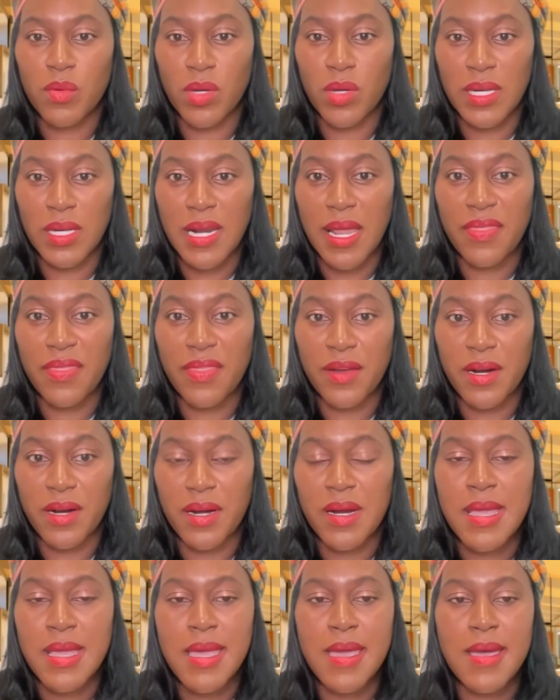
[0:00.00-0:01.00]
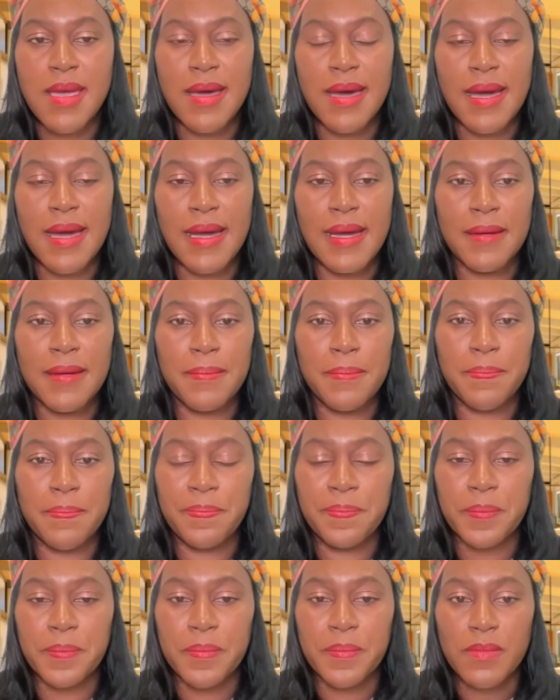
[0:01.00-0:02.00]
one another,
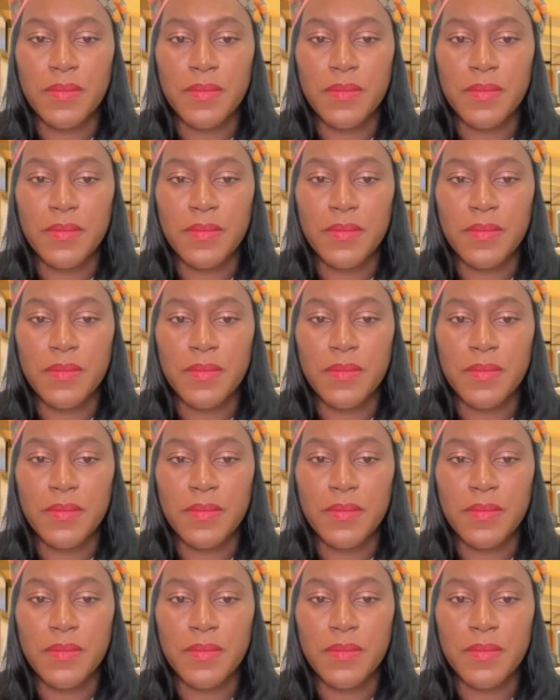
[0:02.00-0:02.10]
and